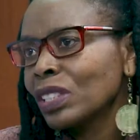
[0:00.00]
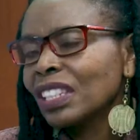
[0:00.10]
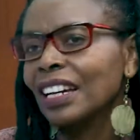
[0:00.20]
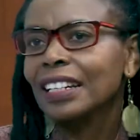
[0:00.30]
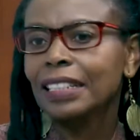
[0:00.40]

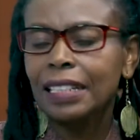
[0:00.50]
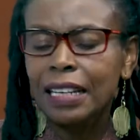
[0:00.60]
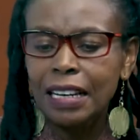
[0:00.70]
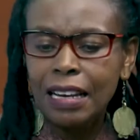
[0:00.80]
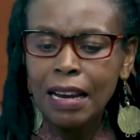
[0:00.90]
start.
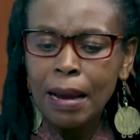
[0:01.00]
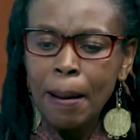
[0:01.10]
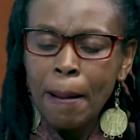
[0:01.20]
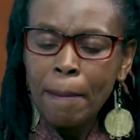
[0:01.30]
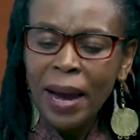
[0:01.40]

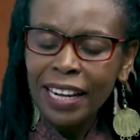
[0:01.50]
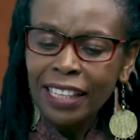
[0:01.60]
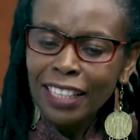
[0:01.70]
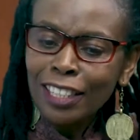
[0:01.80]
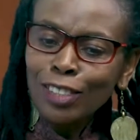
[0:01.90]
But
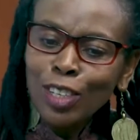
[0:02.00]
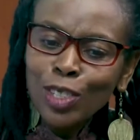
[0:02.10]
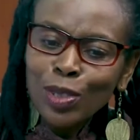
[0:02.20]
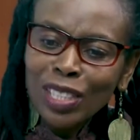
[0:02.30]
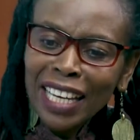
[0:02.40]
this is not
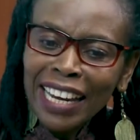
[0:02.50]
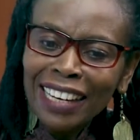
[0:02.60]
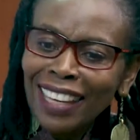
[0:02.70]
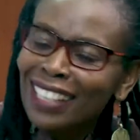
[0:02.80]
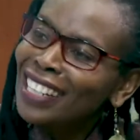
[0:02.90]
to say
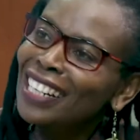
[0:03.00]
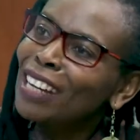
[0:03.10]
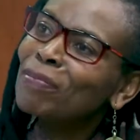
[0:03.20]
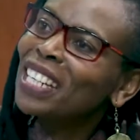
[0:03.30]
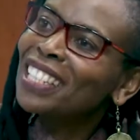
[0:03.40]
that
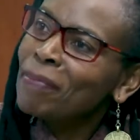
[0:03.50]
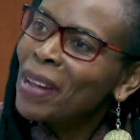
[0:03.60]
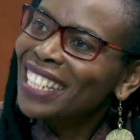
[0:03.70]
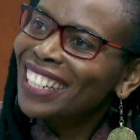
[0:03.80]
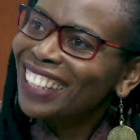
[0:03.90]
income doesn't
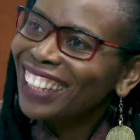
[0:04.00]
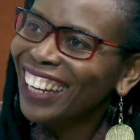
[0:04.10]
matter.